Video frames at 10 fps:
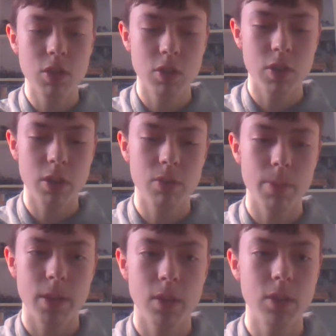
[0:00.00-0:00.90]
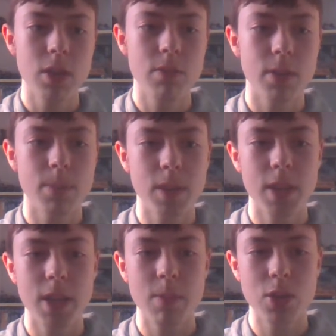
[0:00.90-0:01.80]
originate from England either, but
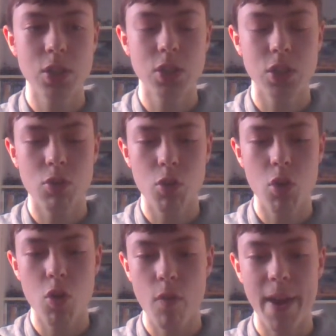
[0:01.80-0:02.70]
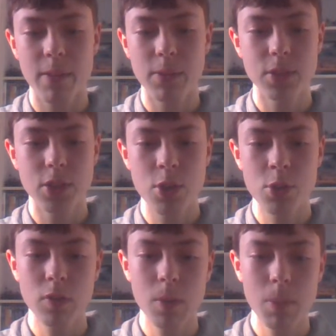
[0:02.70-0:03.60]
they were just around
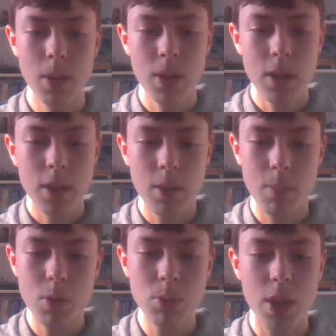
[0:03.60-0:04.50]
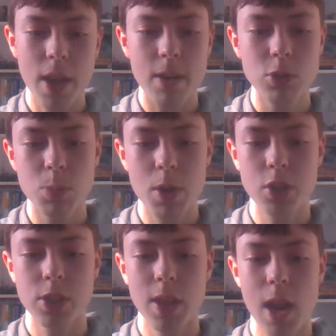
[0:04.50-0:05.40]
Europe. They were called the Celts
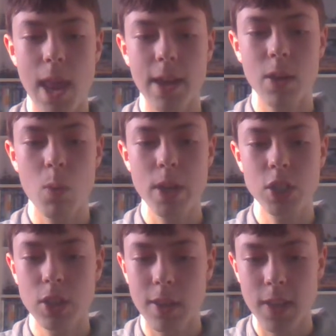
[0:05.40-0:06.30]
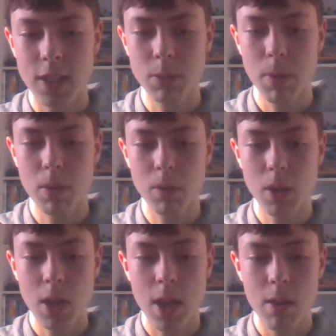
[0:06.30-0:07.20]
because of their language that they spoke.
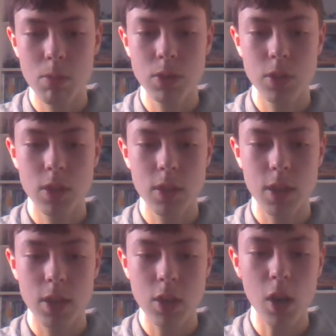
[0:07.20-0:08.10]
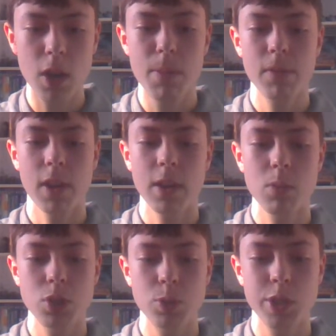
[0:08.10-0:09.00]
It was the type of
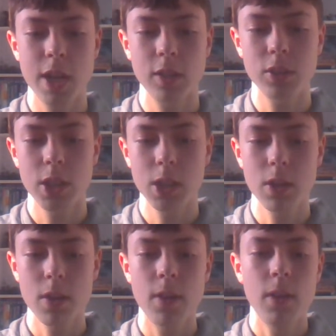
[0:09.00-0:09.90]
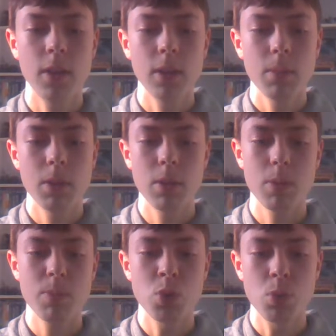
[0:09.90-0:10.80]
language was Celtic. But there
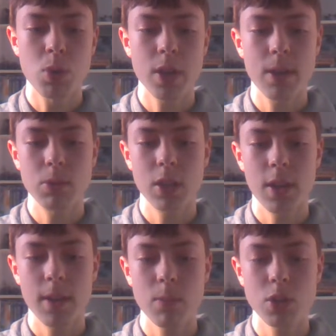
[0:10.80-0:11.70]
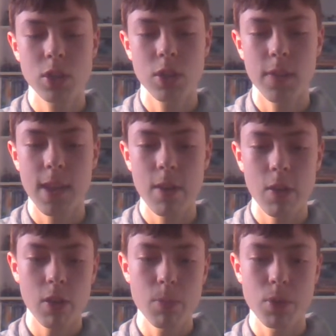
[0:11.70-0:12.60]
were more than one Celtic languages, like the
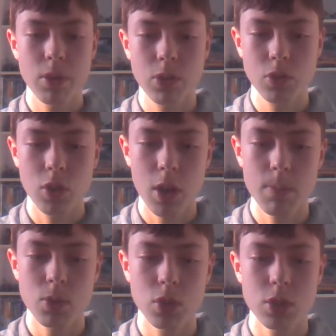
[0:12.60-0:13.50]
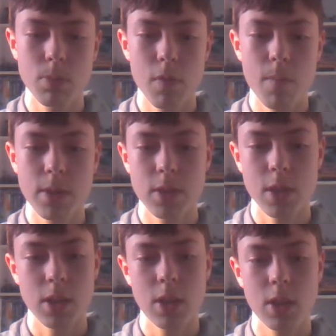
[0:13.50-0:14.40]
Allobroges tribe just above
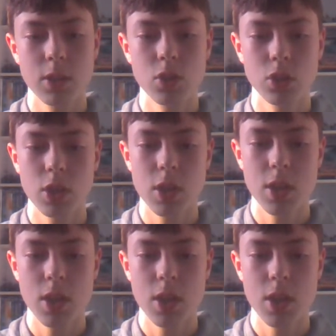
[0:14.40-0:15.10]
Massalia, just